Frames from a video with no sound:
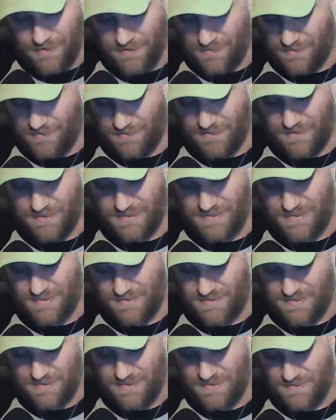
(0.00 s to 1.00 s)

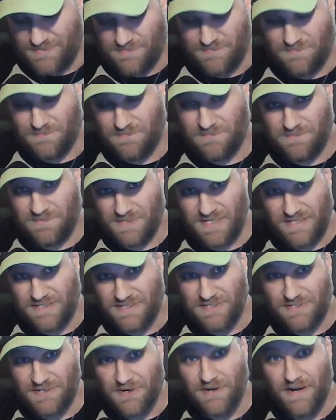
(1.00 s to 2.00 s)
this didn't
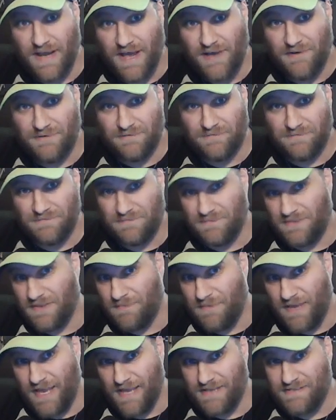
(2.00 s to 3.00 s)
start out the
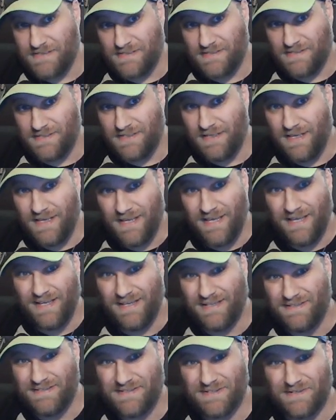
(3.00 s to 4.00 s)
best
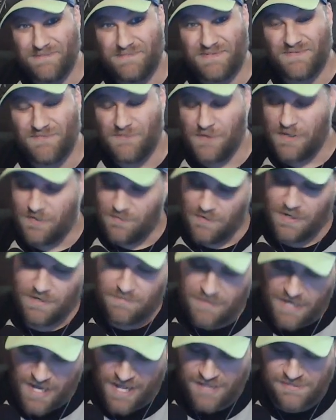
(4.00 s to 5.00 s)
in terms of week one,
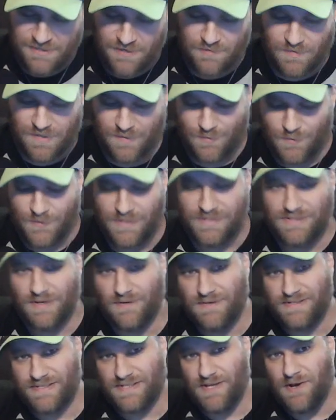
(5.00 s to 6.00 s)
but I think week one's
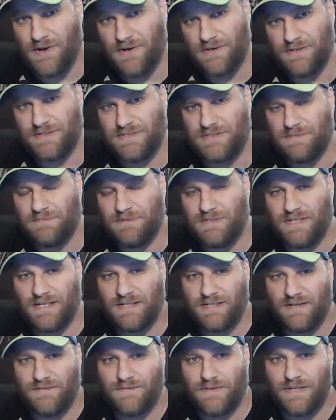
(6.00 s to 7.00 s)
always the hardest to
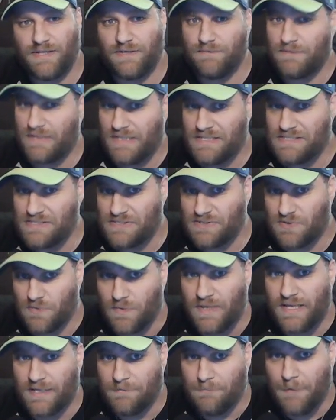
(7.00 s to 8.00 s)
predict every year. We did
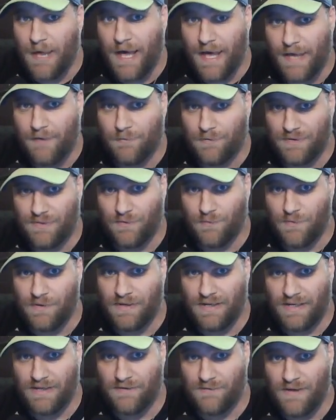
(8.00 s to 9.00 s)
squeak by with a
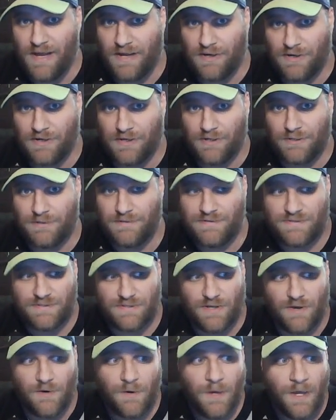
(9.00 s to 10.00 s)
winning record,
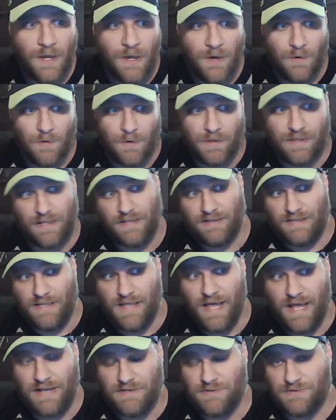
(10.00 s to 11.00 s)
so we'll get to
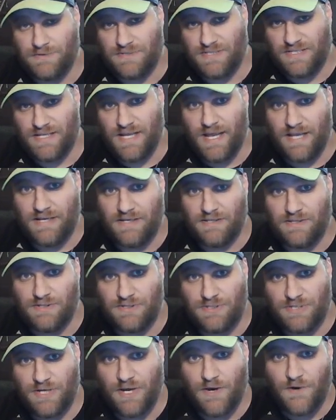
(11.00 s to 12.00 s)
that towards the end of the
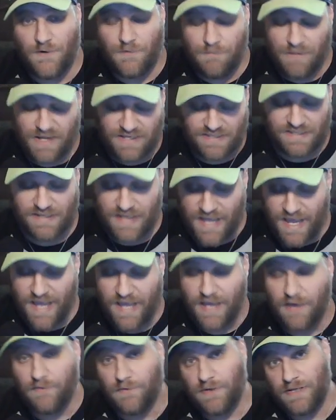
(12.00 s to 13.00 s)
show. But
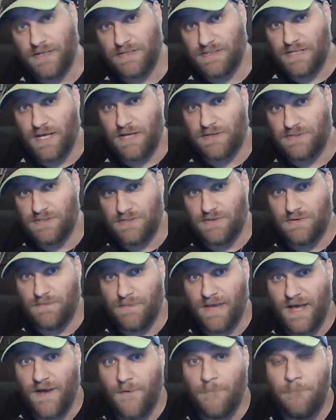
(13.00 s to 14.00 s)
today I want to talk to you about